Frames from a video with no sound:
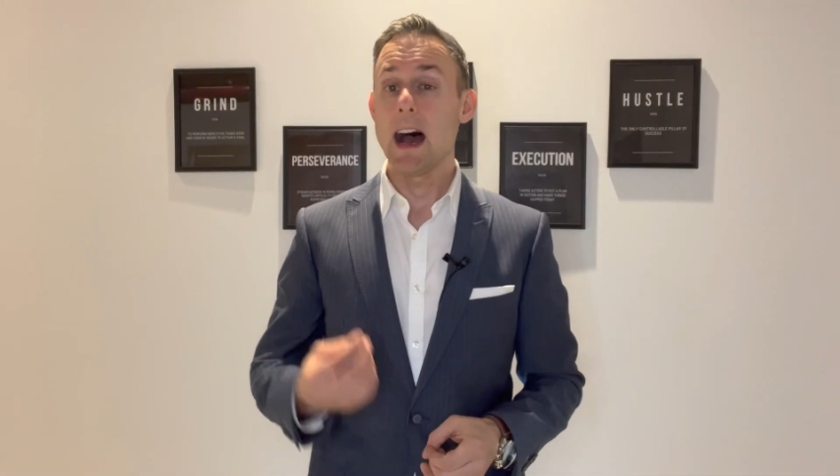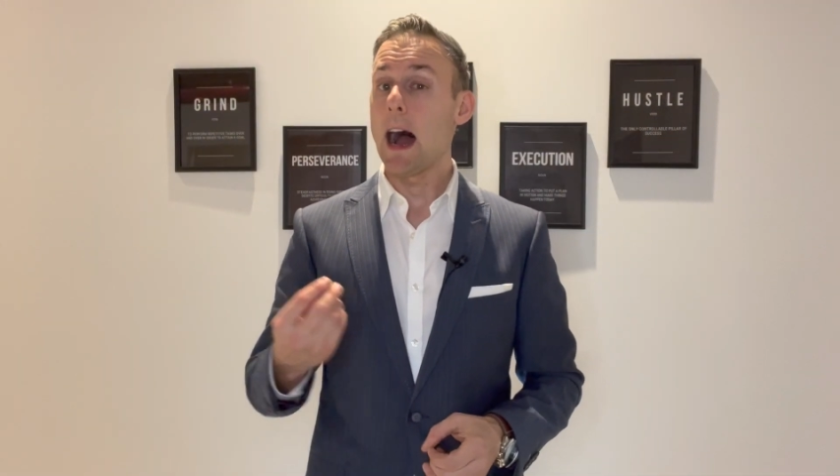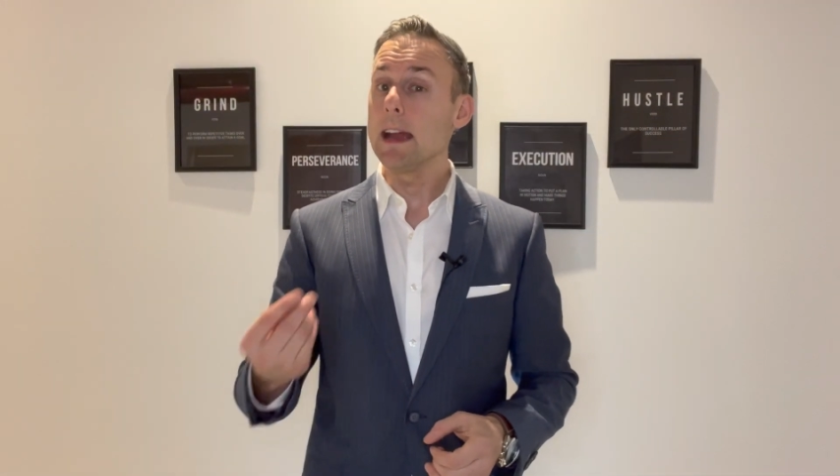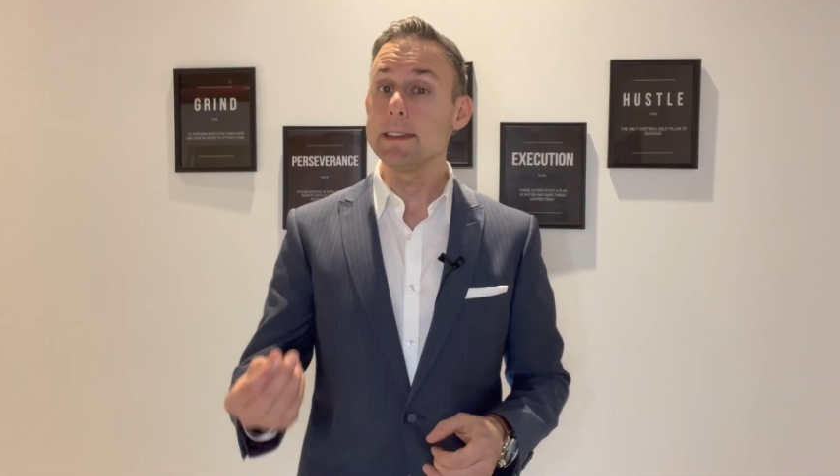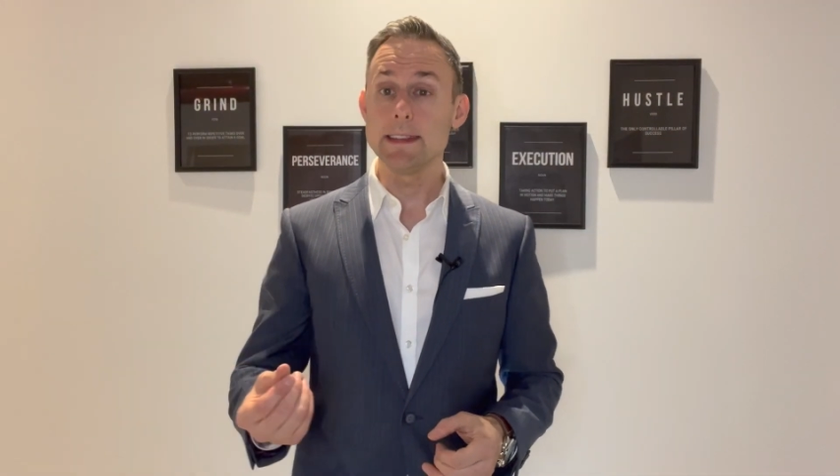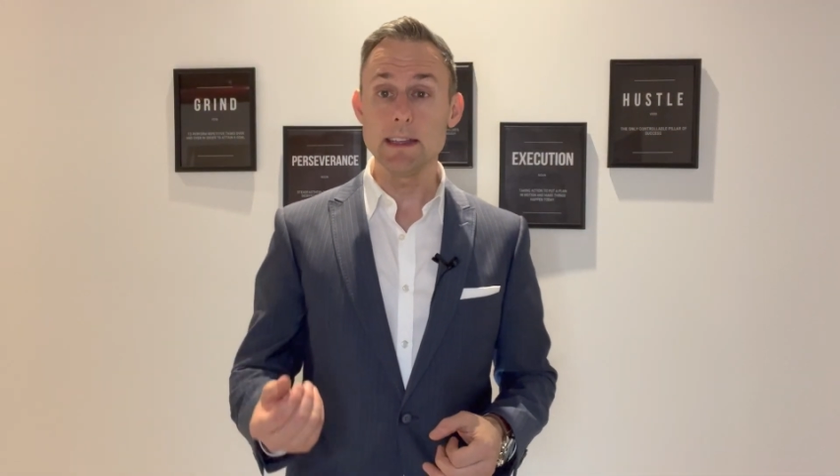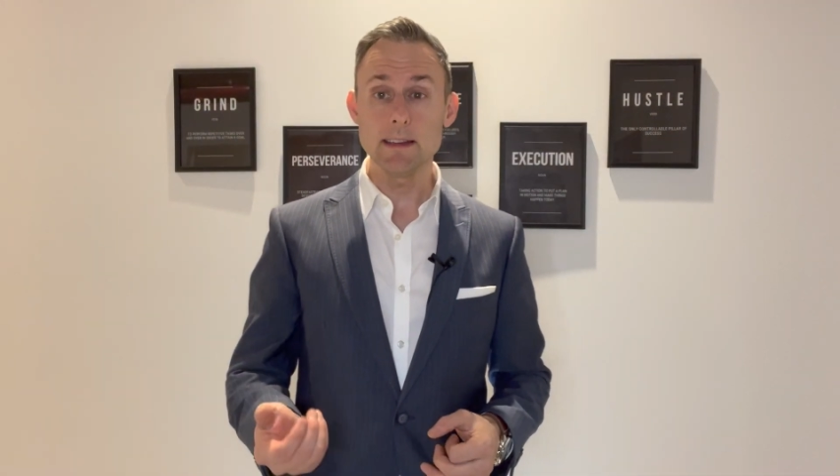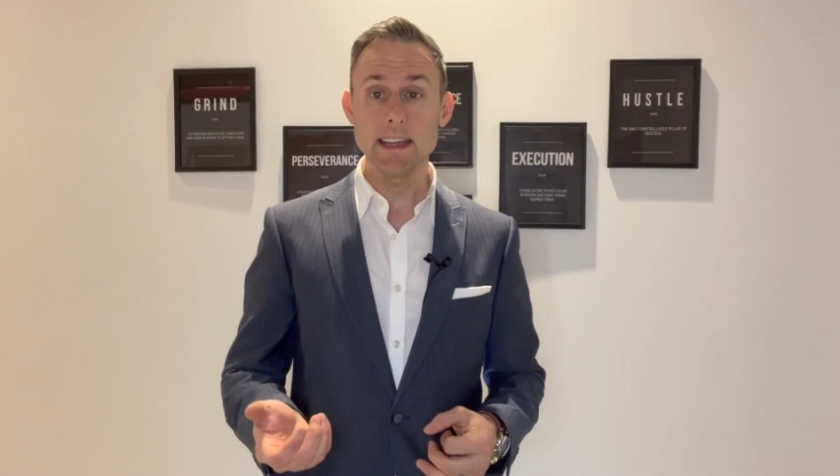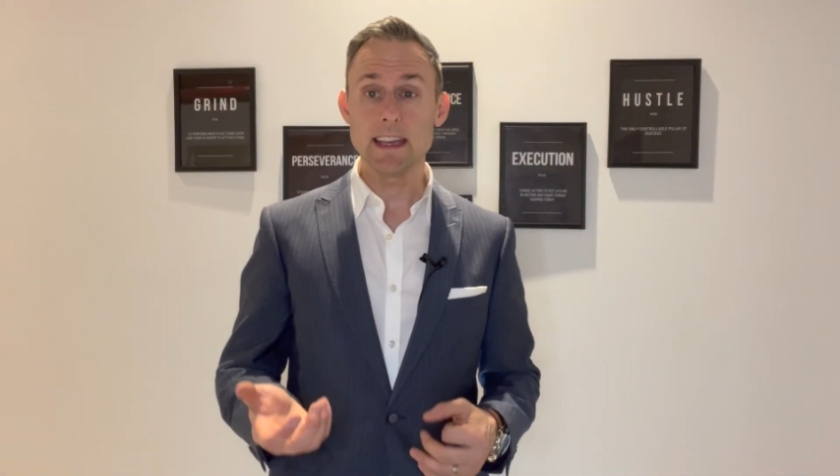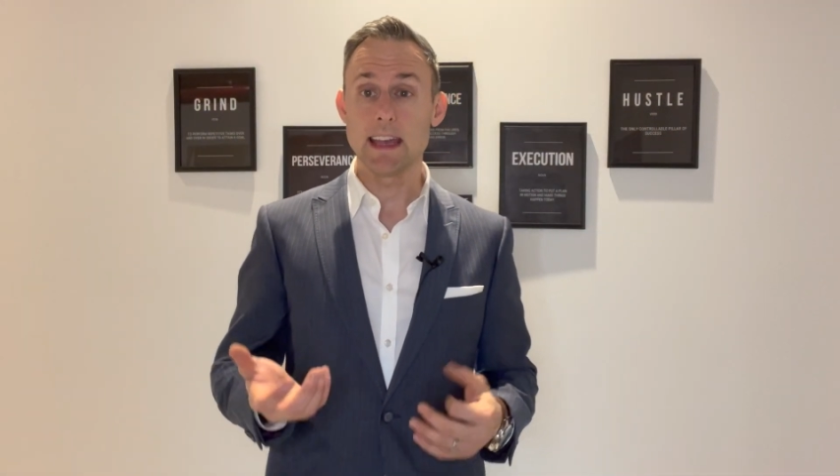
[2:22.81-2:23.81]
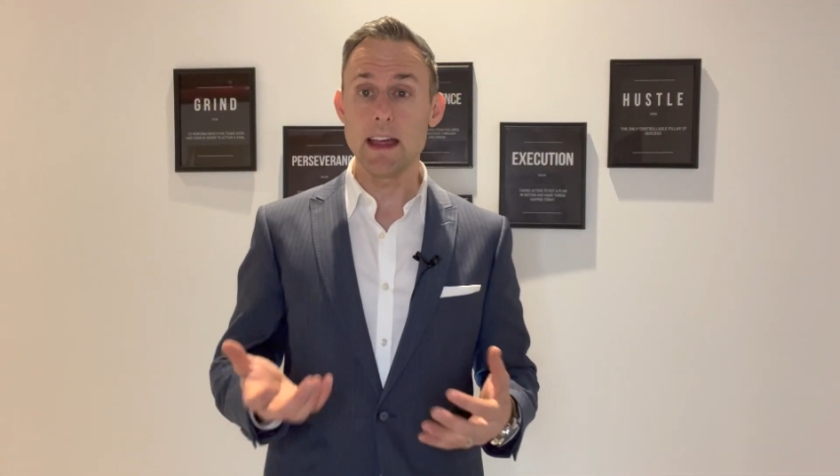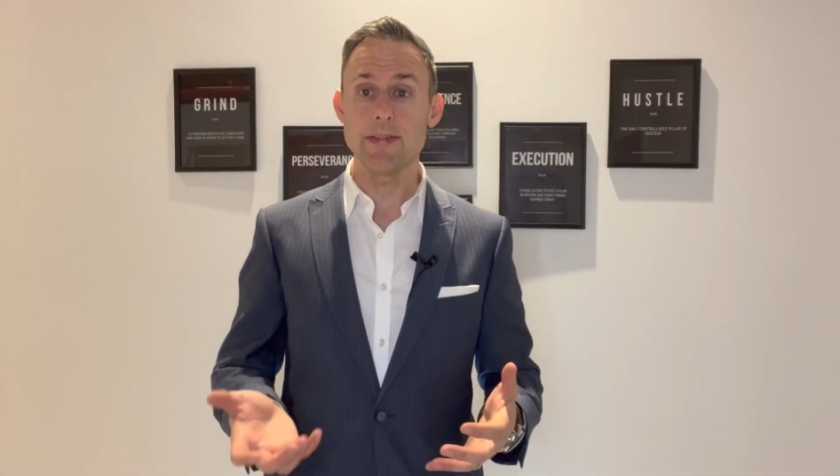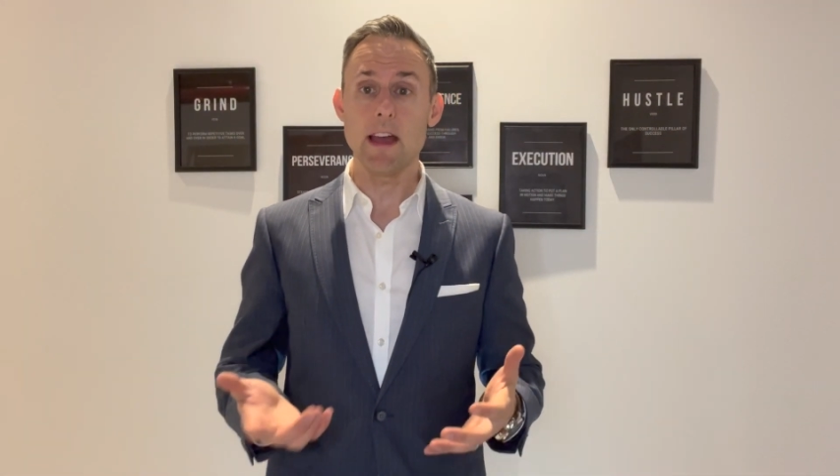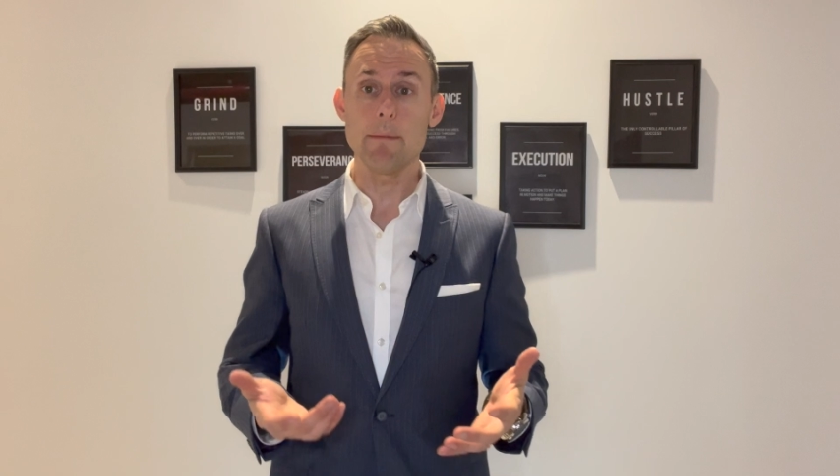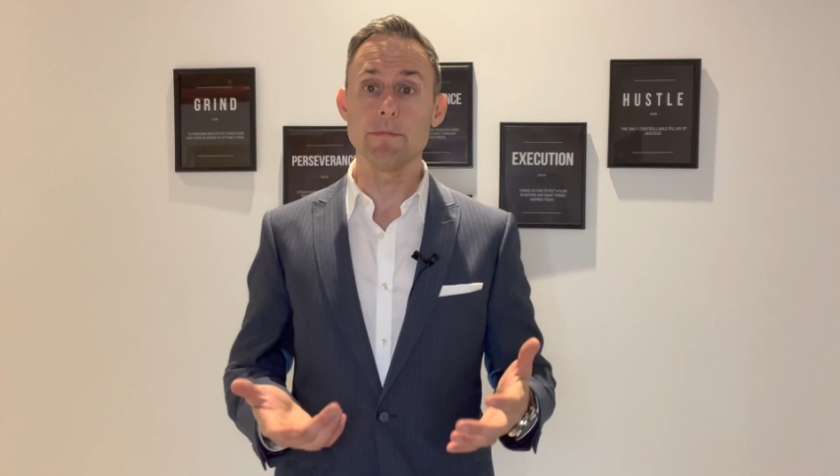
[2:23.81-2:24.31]
Ideally, get
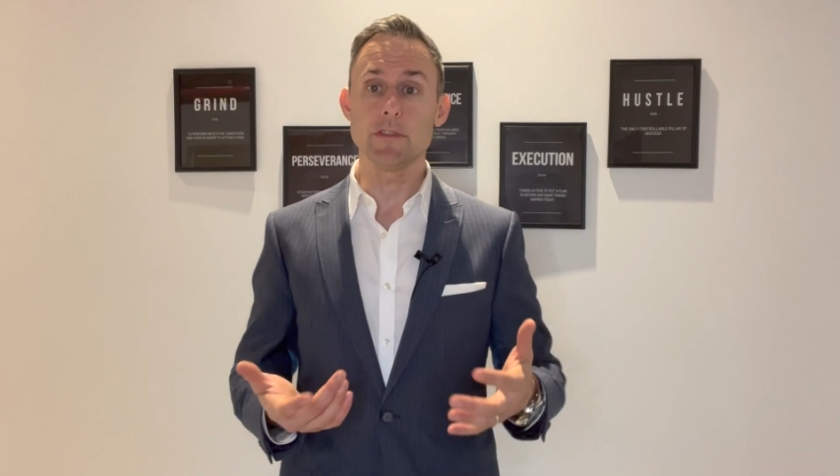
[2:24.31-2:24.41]
them